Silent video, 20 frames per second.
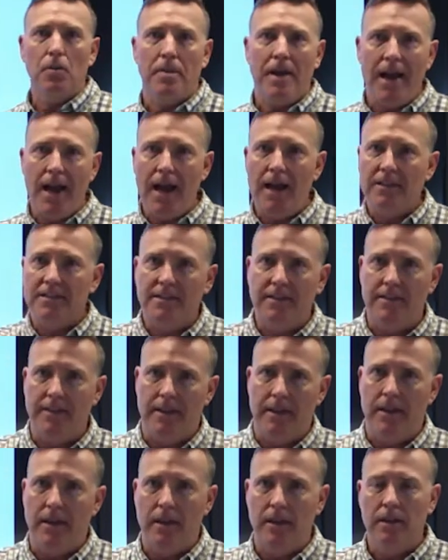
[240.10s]
past the
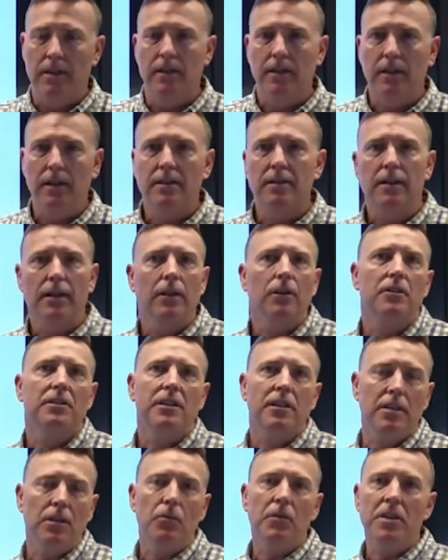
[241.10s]
end and to
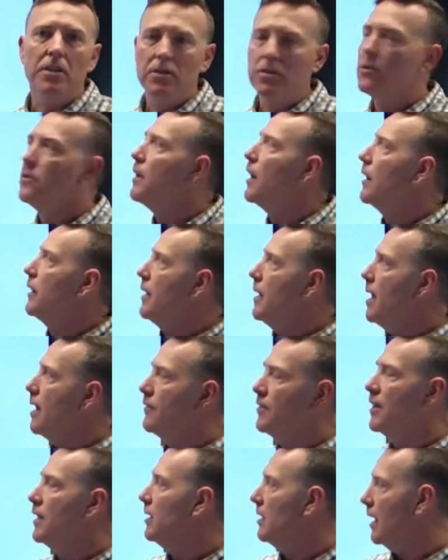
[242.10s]
guarantee that we do not
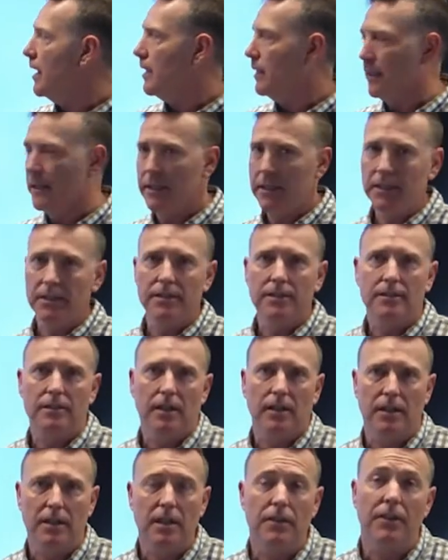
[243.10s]
have any light leaks
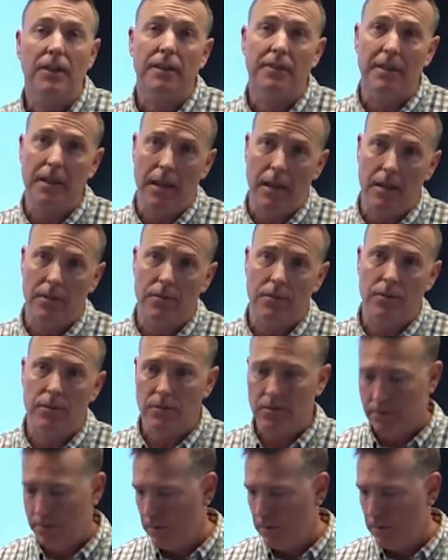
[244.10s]
even at the ends.